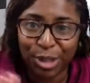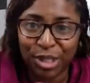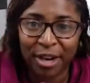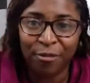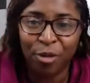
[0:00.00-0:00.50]

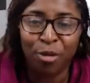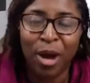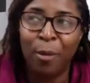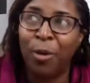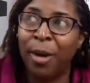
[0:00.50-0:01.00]
several.
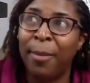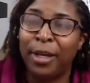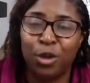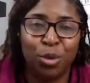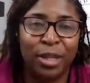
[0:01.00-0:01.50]
I want to make
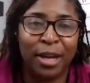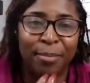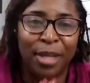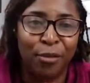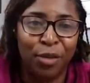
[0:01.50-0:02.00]
sure that I'm
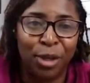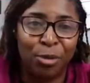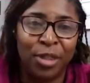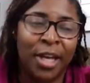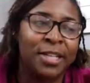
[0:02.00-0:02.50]
giving you
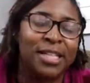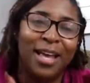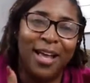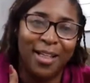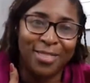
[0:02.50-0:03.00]
things
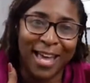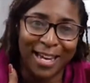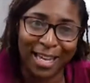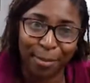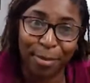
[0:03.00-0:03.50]
that
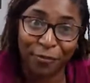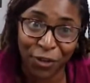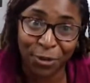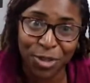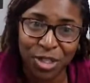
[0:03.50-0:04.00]
hit me
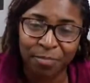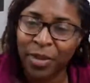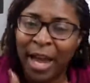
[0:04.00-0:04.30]
first.